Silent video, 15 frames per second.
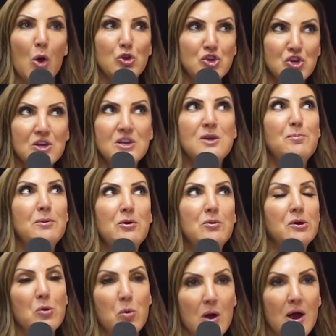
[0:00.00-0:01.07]
shouldn't it be
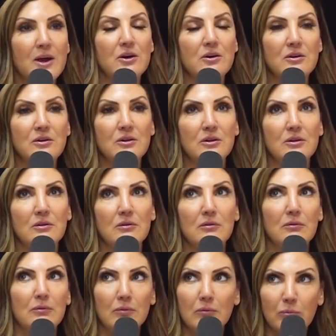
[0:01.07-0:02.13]
required
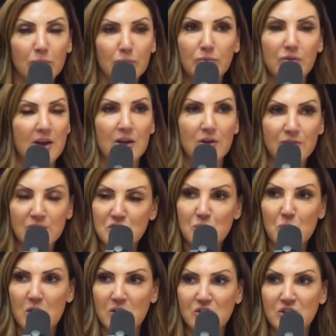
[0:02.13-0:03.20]
television
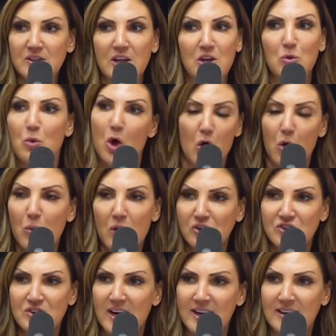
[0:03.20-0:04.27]
watching that you all
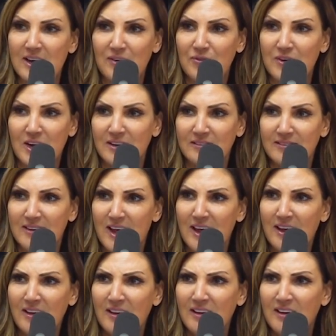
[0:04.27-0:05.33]
watch 90 Day
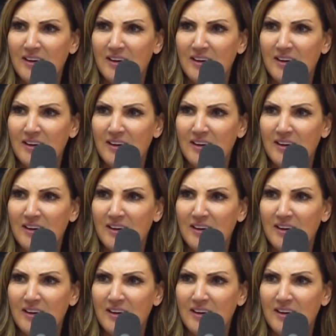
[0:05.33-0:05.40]
Fiancé